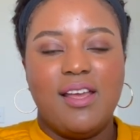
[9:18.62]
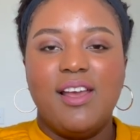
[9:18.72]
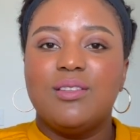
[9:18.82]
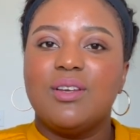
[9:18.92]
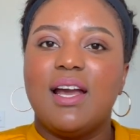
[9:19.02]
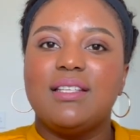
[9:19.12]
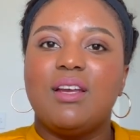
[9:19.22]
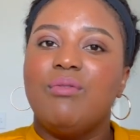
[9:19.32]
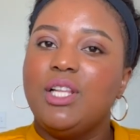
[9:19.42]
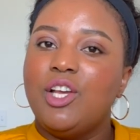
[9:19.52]
So guys, I
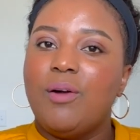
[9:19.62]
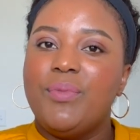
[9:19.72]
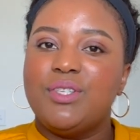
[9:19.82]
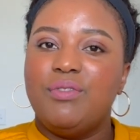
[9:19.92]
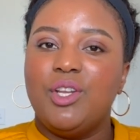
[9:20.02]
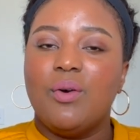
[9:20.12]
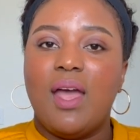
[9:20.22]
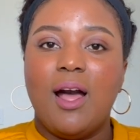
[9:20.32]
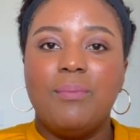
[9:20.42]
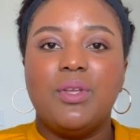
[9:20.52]
really hope this video
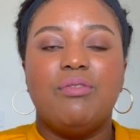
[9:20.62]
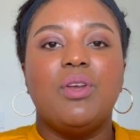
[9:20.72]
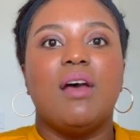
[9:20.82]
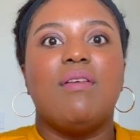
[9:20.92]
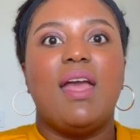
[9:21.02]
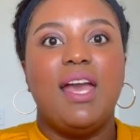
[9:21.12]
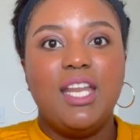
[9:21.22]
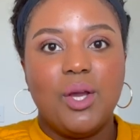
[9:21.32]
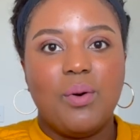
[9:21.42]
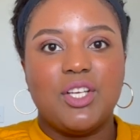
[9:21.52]
helped. If you have
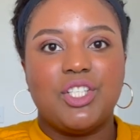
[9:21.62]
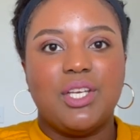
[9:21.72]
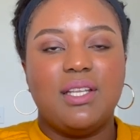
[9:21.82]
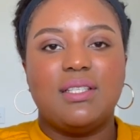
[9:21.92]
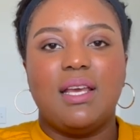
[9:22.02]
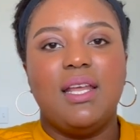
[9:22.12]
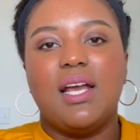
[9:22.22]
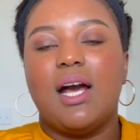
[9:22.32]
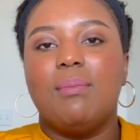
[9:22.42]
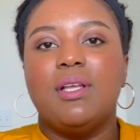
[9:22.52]
any questions, any
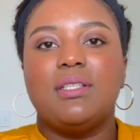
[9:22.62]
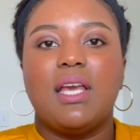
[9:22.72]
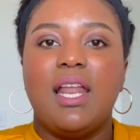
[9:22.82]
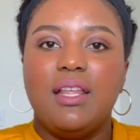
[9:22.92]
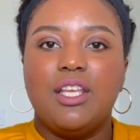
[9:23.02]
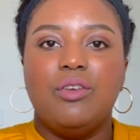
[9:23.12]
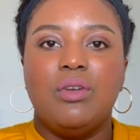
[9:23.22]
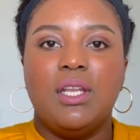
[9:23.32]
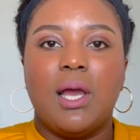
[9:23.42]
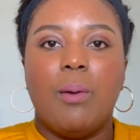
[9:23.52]
comments, anything you
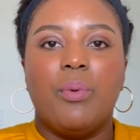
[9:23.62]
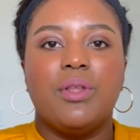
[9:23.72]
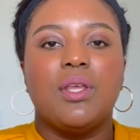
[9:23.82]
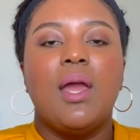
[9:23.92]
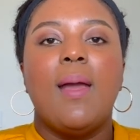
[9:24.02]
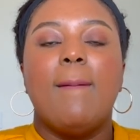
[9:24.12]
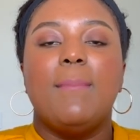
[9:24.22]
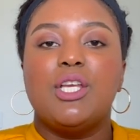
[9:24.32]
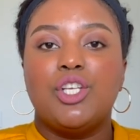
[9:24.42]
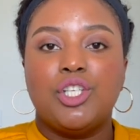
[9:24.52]
need help with,
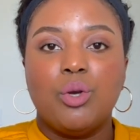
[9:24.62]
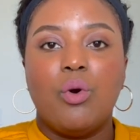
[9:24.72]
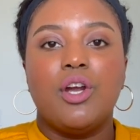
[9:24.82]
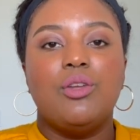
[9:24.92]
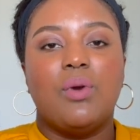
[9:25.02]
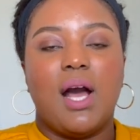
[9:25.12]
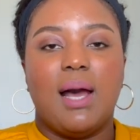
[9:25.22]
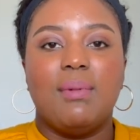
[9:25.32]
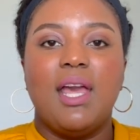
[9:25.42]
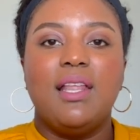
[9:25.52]
make sure you
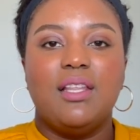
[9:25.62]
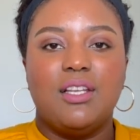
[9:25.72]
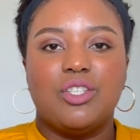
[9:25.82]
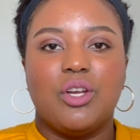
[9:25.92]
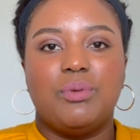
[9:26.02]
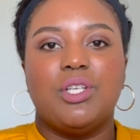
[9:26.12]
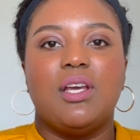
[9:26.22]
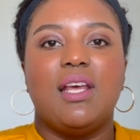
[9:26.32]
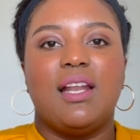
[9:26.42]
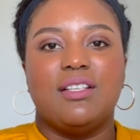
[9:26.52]
comment in the
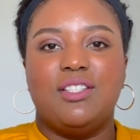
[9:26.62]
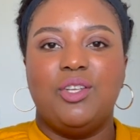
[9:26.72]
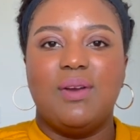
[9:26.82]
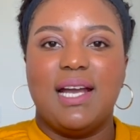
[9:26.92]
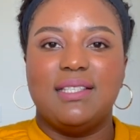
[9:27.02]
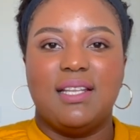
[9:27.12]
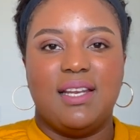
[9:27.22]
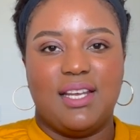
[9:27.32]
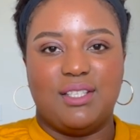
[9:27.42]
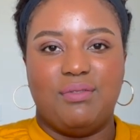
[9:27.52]
description, and I'll see you guys in the
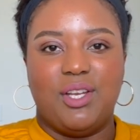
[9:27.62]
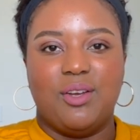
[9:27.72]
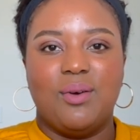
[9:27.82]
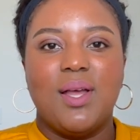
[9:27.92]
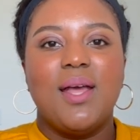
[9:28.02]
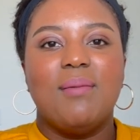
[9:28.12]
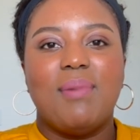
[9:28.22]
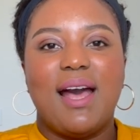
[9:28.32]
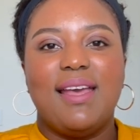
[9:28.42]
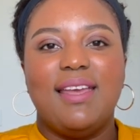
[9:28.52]
next video.
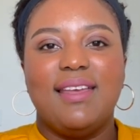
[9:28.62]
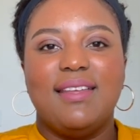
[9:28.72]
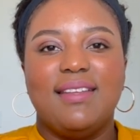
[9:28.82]
Bye.